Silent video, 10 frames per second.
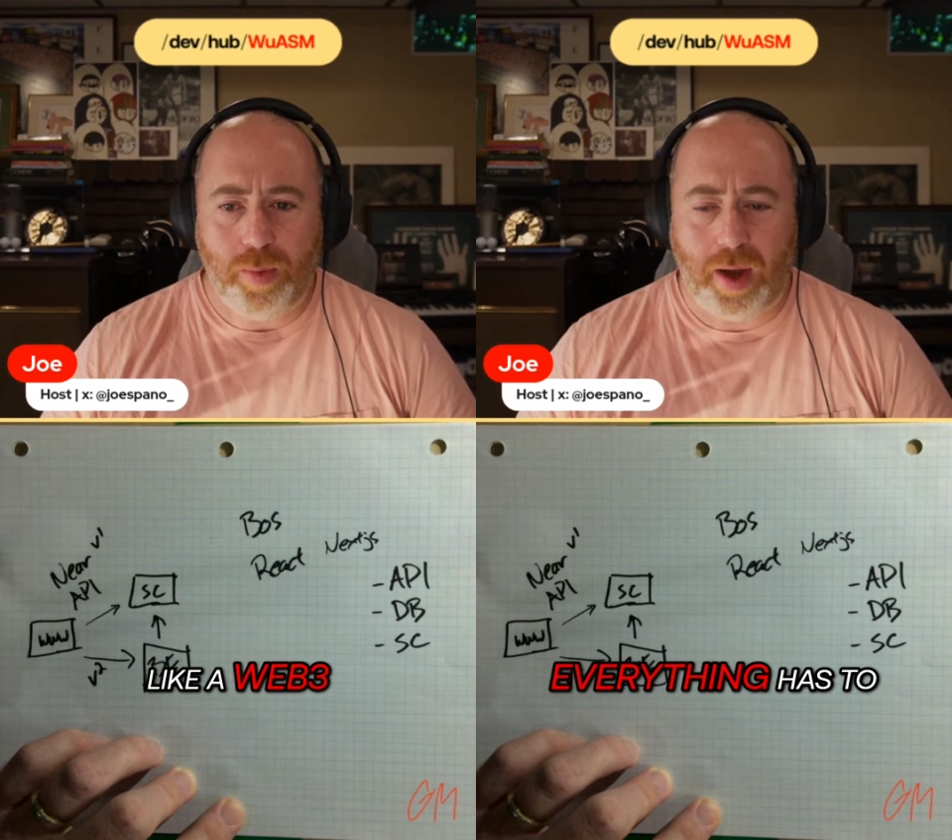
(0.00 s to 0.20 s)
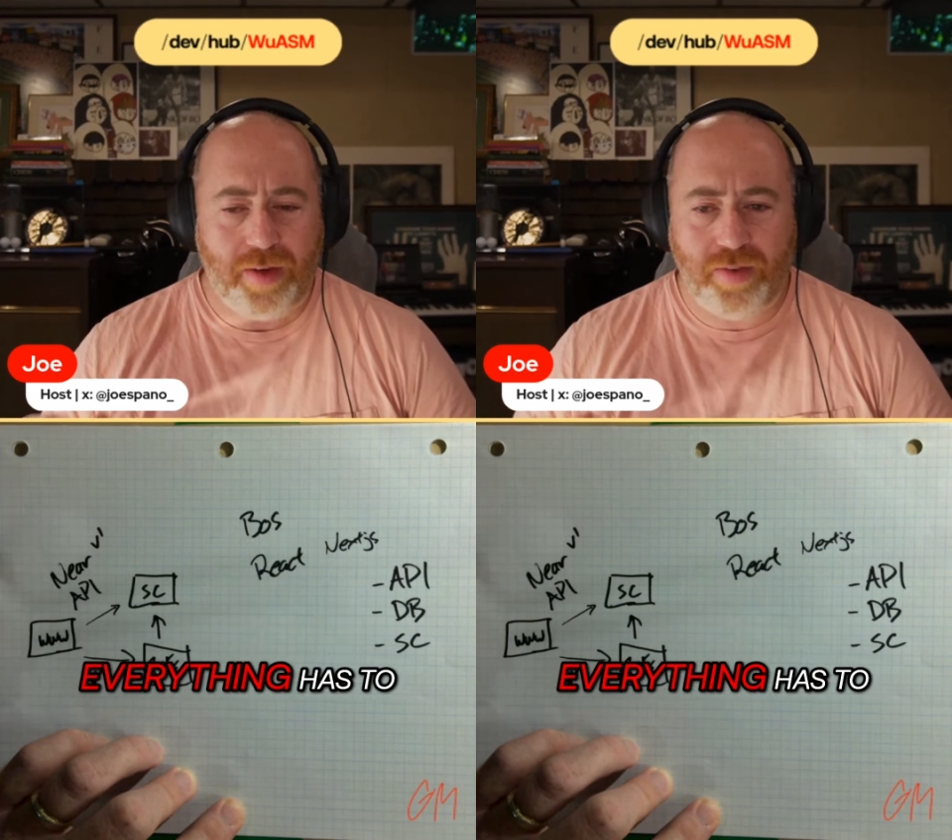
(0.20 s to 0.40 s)

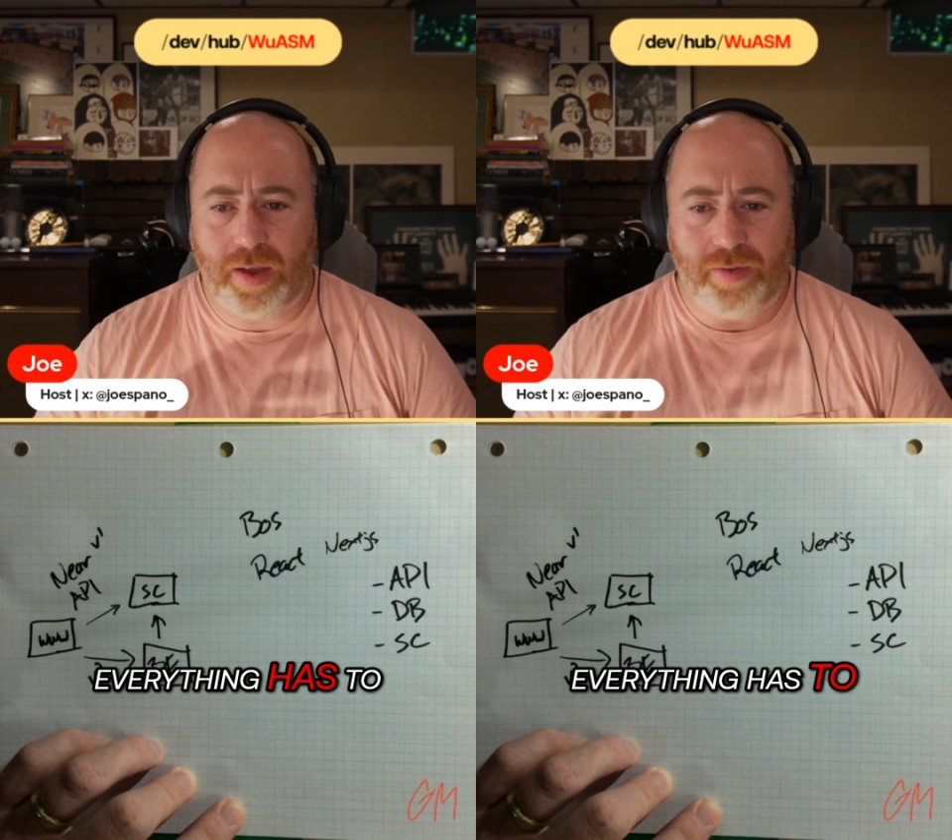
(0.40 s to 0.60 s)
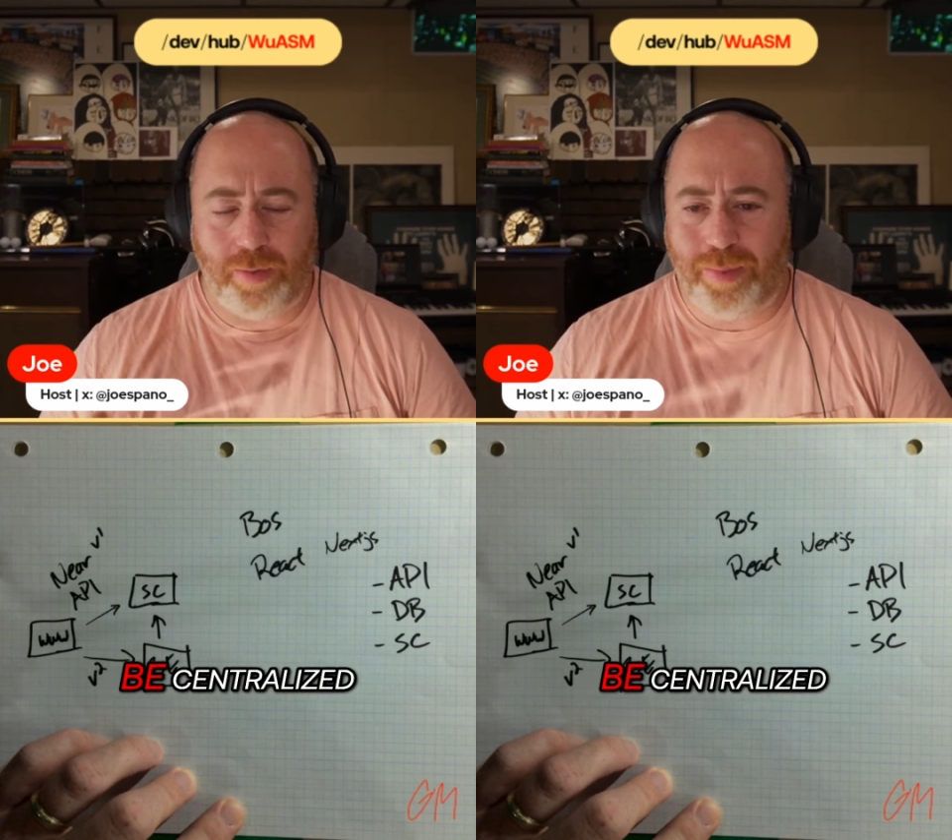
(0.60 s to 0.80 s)
Everything
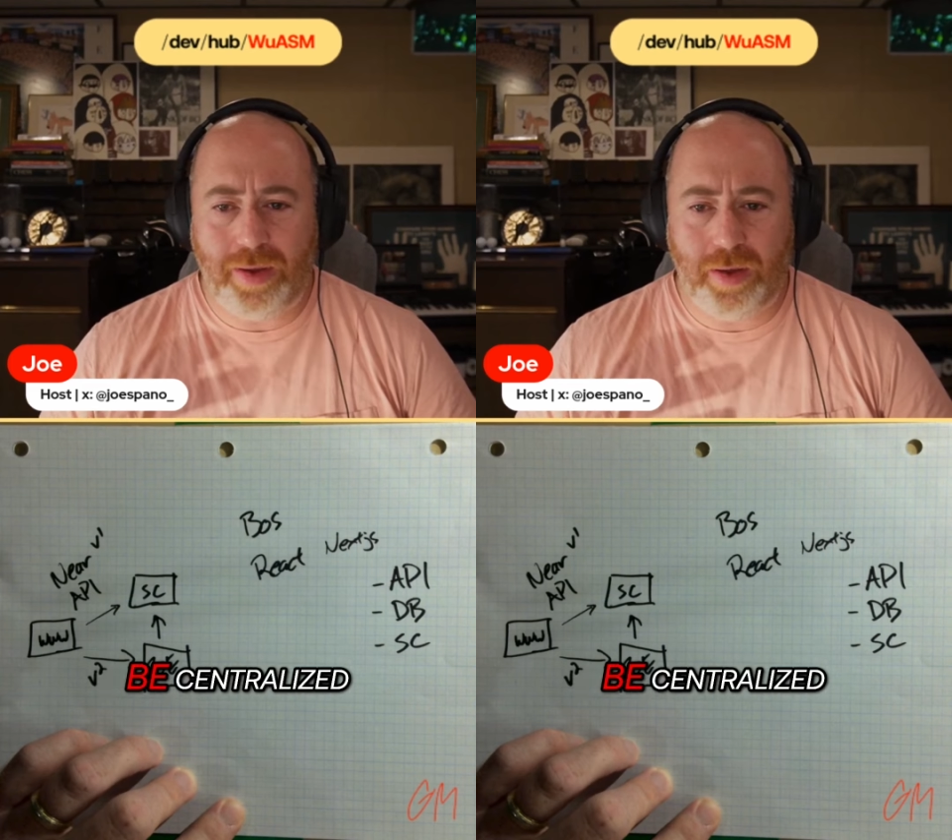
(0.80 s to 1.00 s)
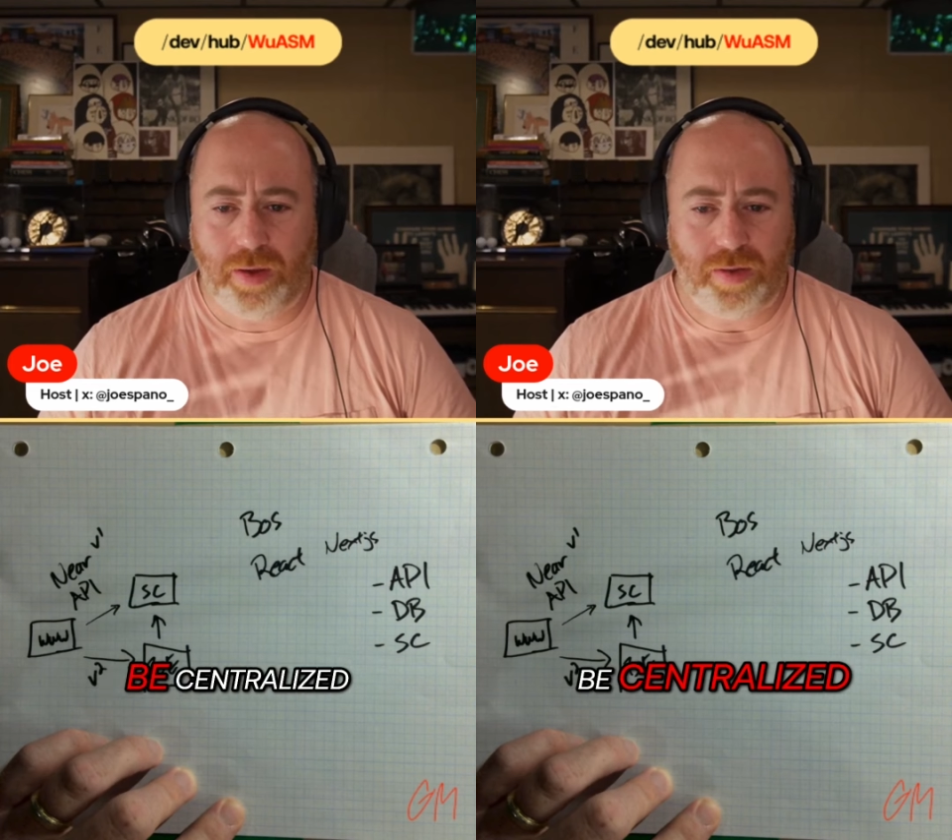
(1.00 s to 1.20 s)
has to
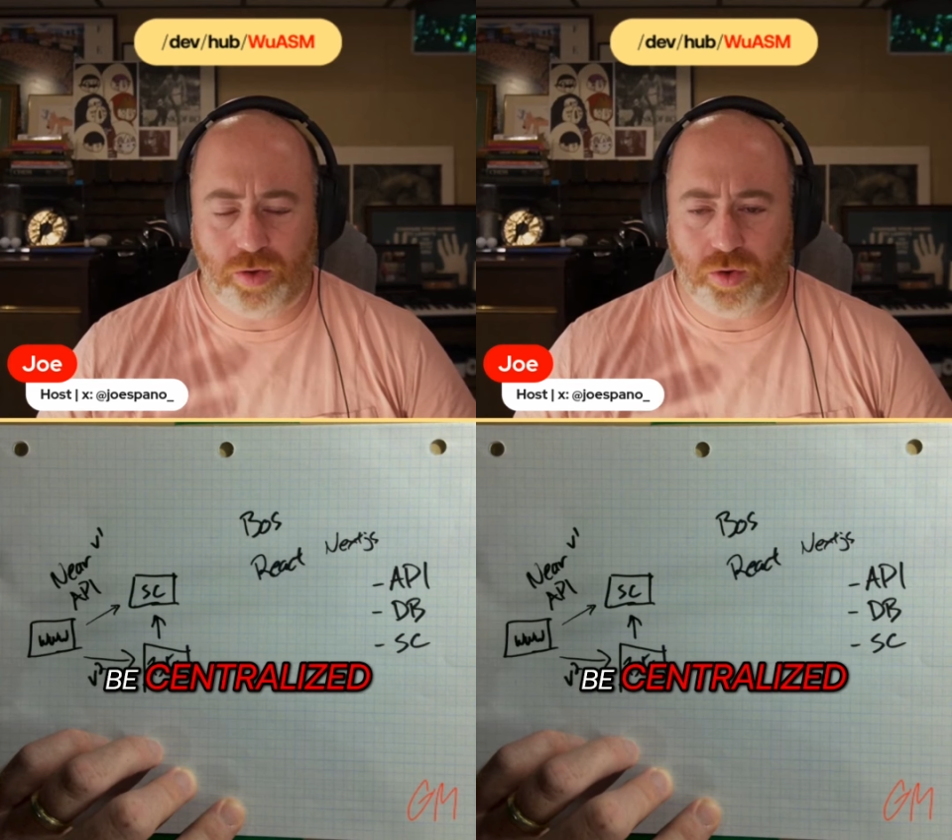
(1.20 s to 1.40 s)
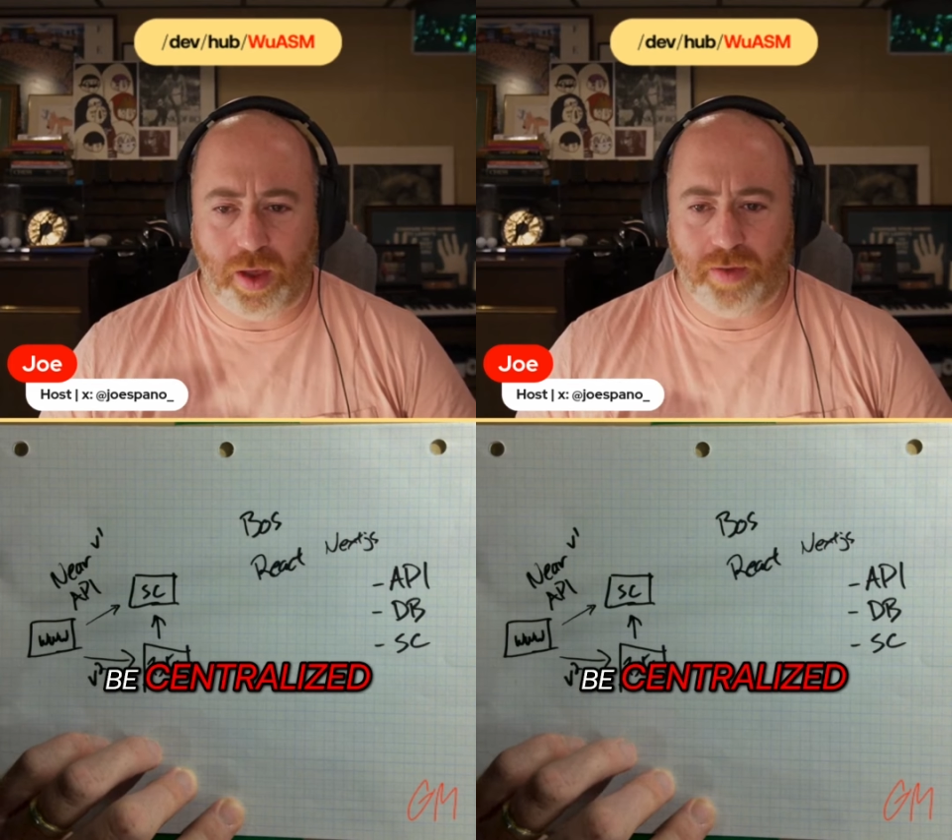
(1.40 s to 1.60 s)
be
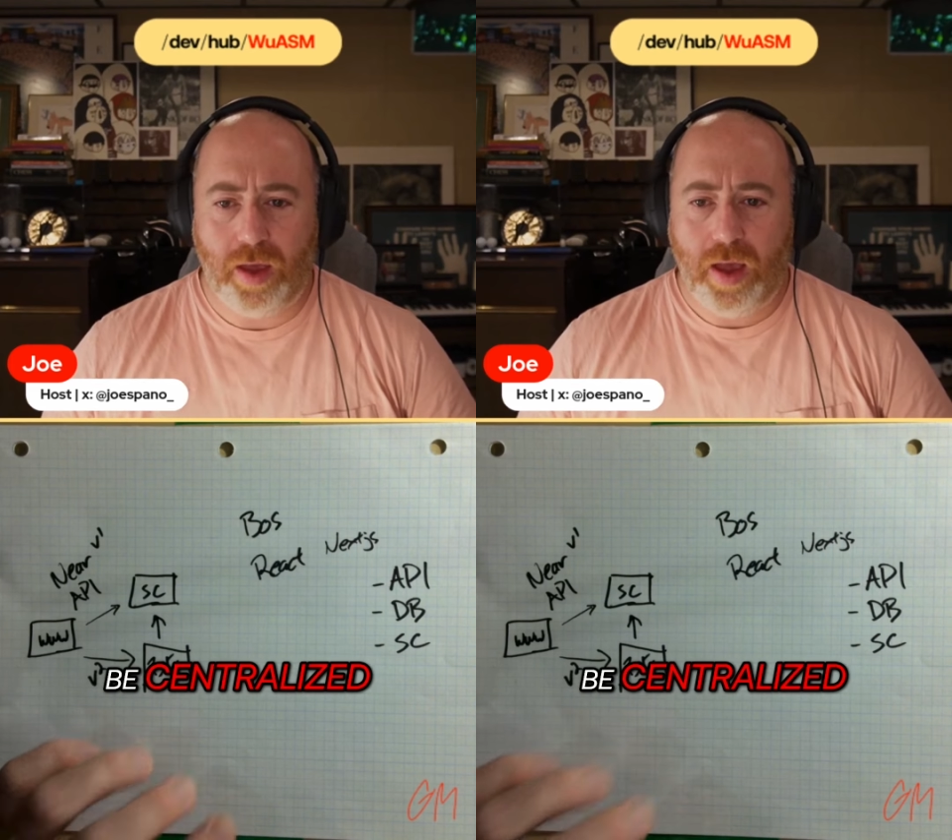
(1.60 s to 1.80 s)
centralized.